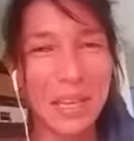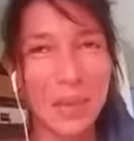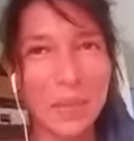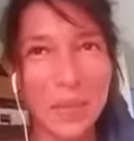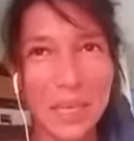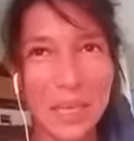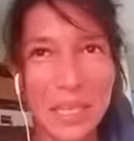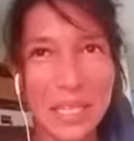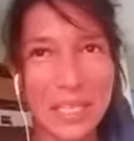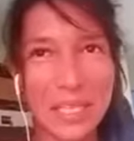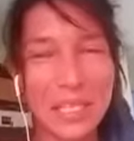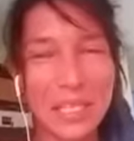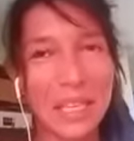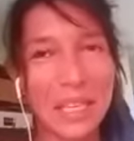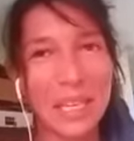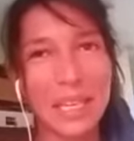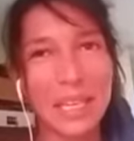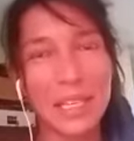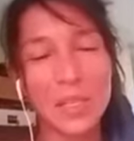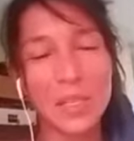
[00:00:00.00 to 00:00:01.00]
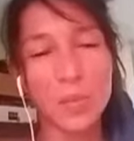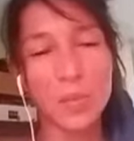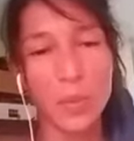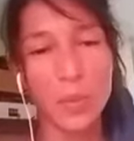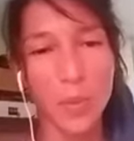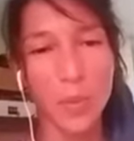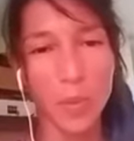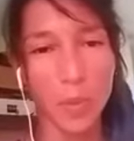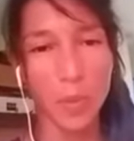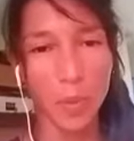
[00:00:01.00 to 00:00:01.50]
busy, it's where
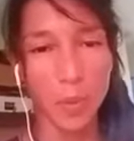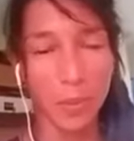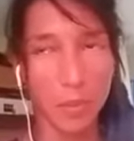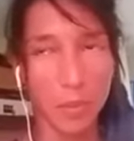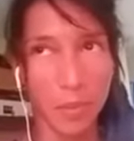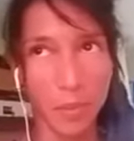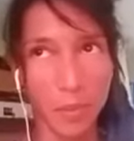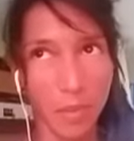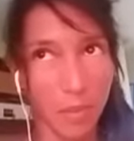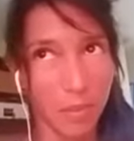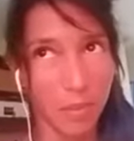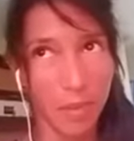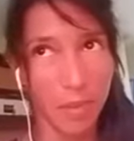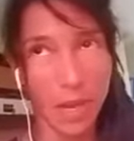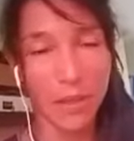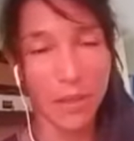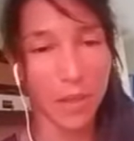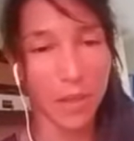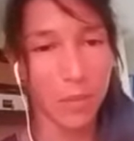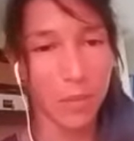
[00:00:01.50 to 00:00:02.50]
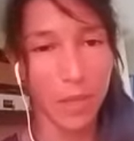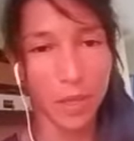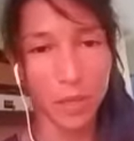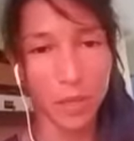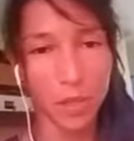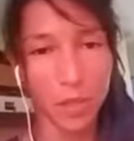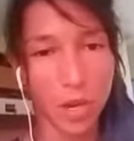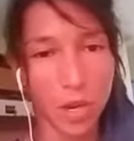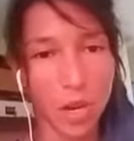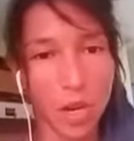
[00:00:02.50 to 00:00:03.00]
people have the big
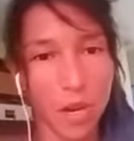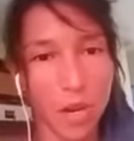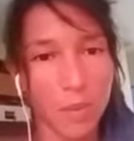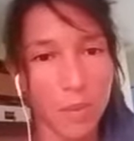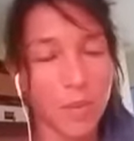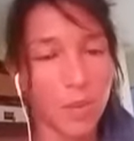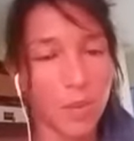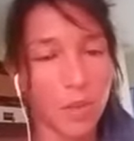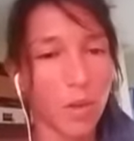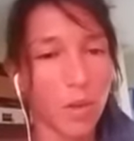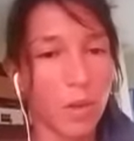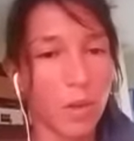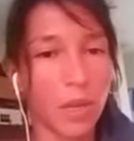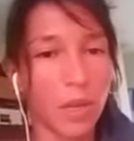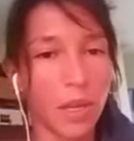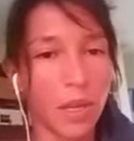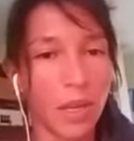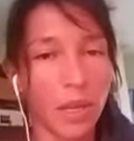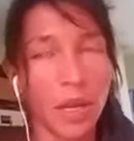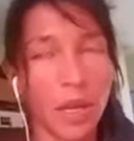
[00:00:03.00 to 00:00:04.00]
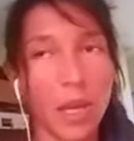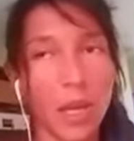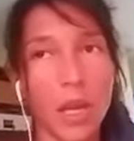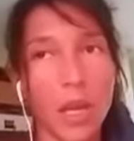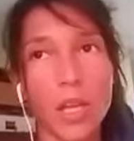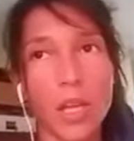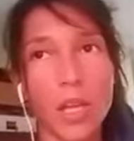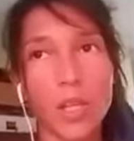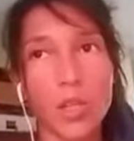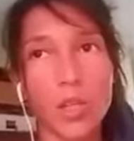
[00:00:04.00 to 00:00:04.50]
jobs, all the
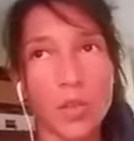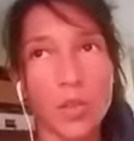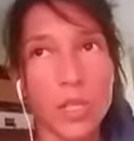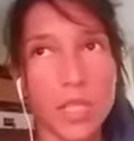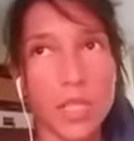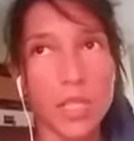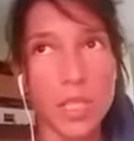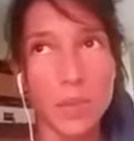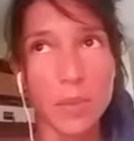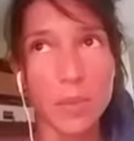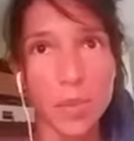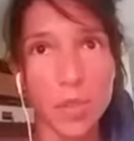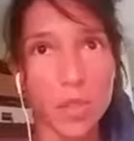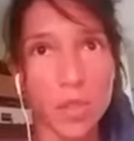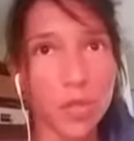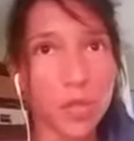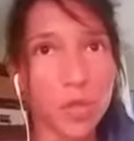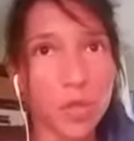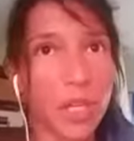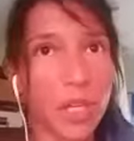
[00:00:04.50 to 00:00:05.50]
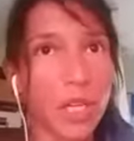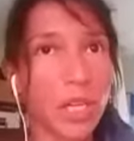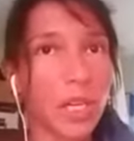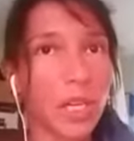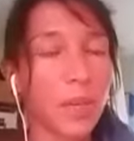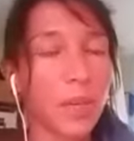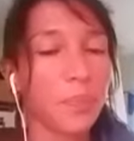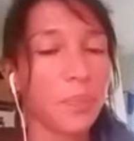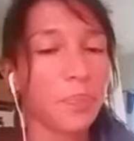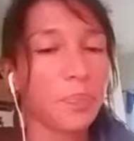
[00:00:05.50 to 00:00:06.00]
tourist
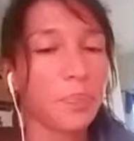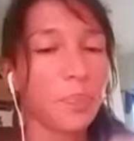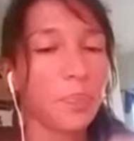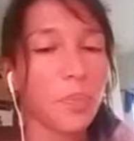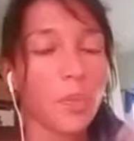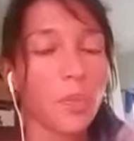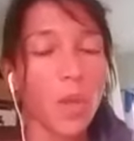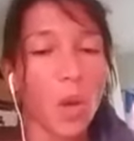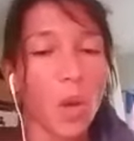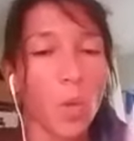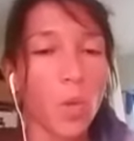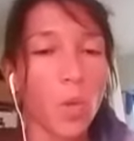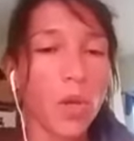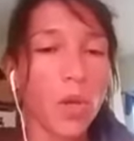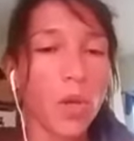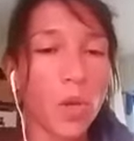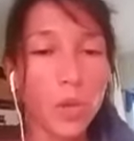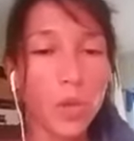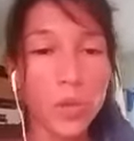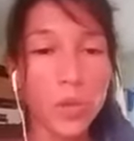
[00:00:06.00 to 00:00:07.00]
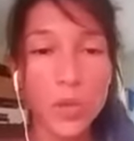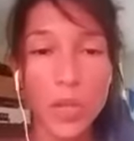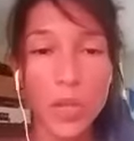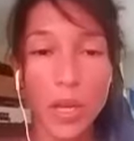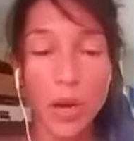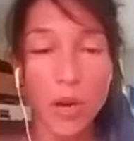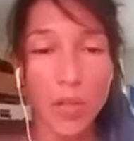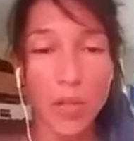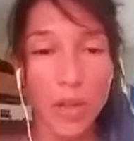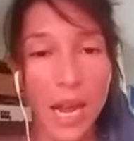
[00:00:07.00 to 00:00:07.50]
industry. When you go to the
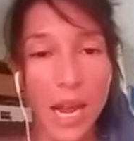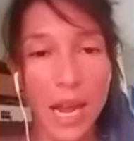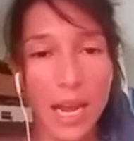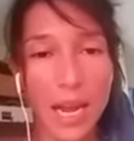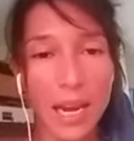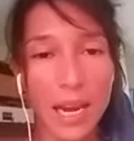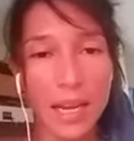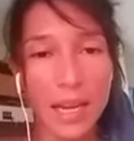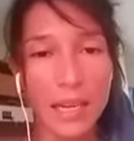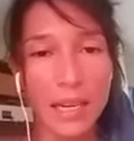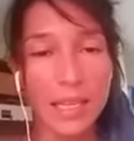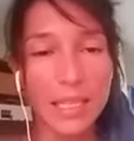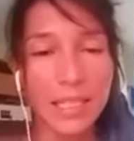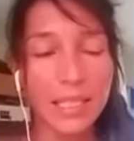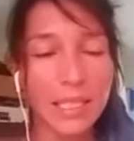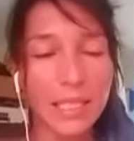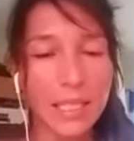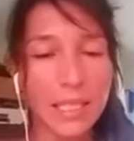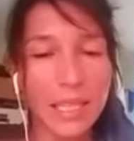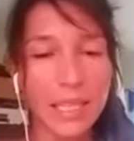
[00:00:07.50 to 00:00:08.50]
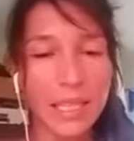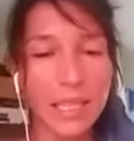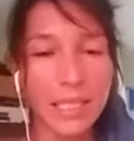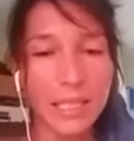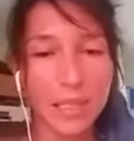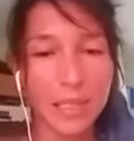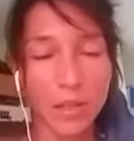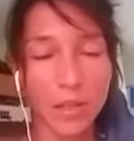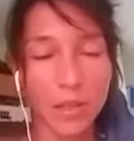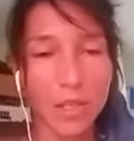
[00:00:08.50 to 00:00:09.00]
other island, it still
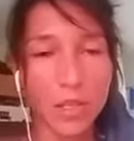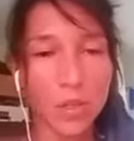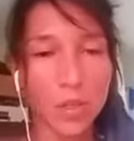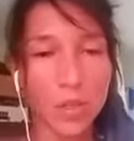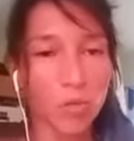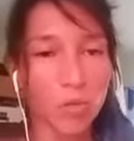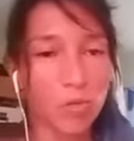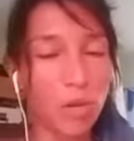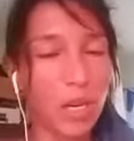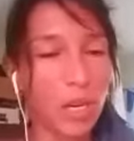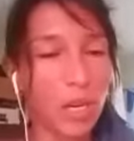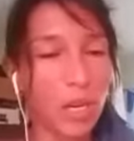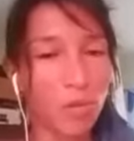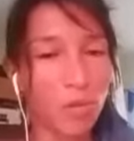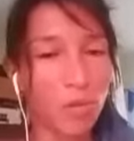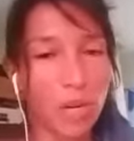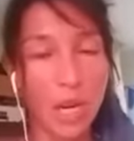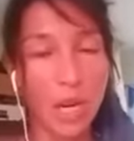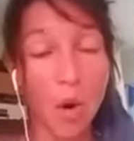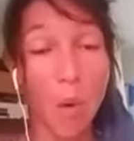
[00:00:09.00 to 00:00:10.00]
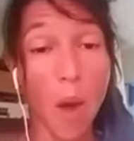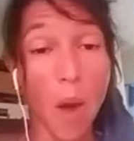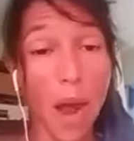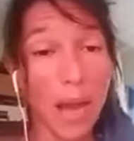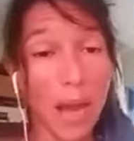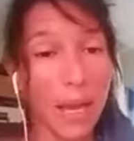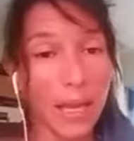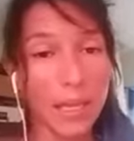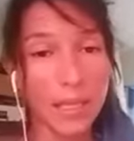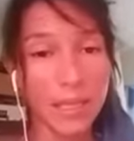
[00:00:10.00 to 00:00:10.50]
is really, really
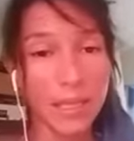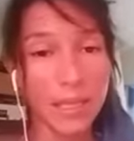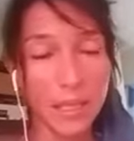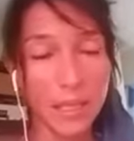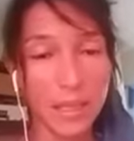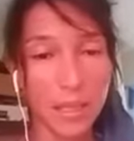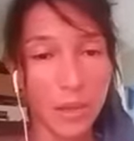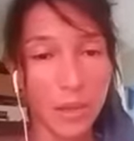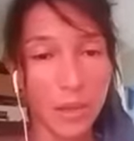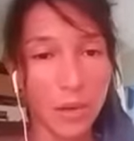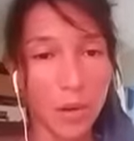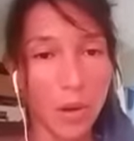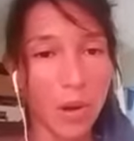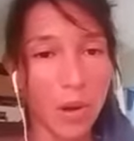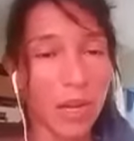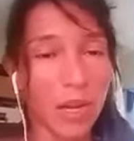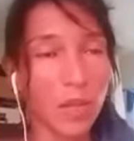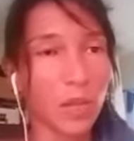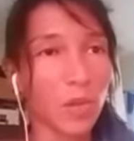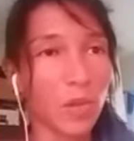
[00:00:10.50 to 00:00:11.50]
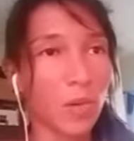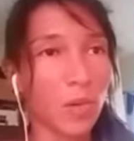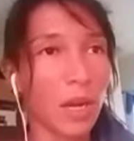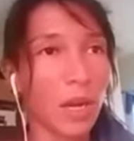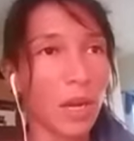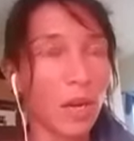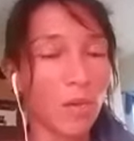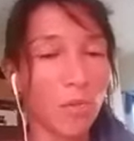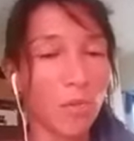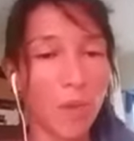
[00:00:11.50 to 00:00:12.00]
quiet. Like you
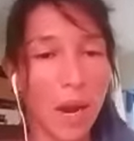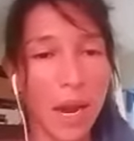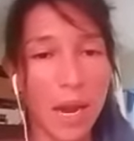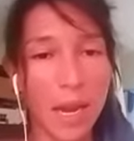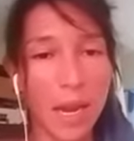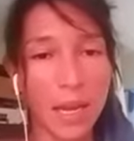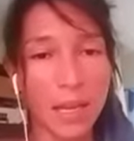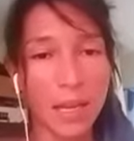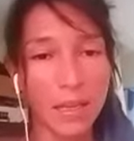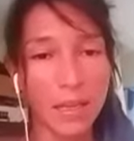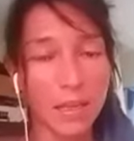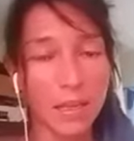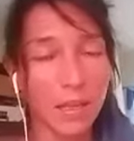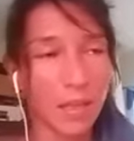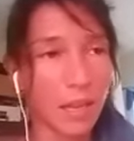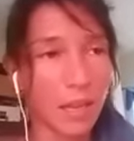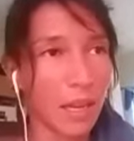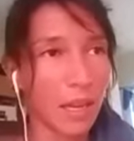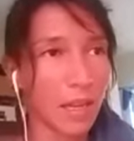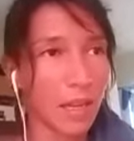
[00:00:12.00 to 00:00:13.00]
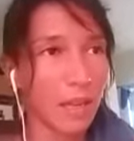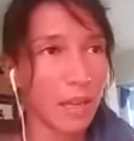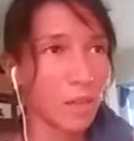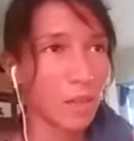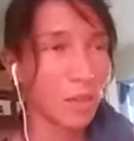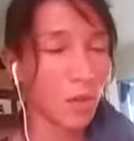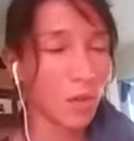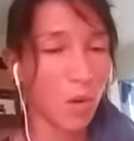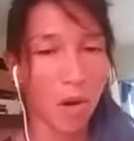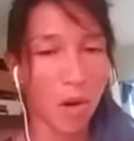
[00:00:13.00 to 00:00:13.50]
can ride and there
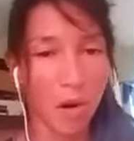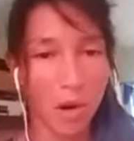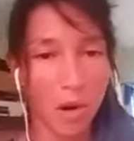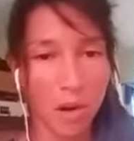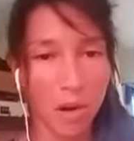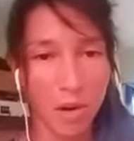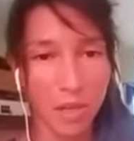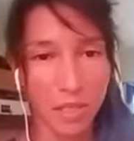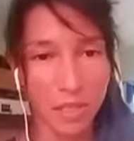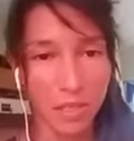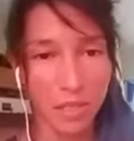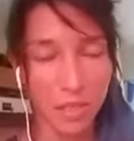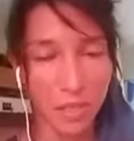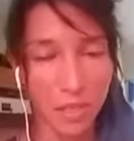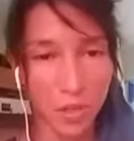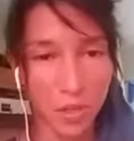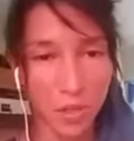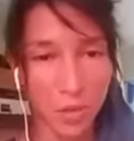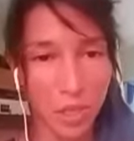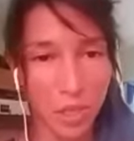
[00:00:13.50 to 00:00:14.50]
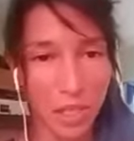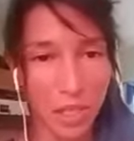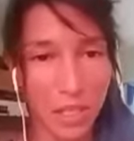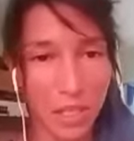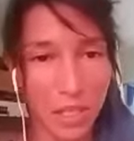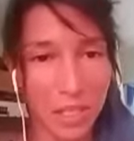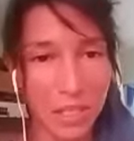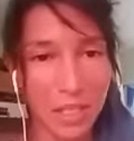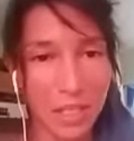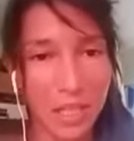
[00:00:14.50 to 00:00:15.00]
is no cars in the
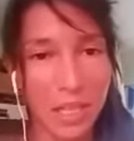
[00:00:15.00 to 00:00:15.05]
streets.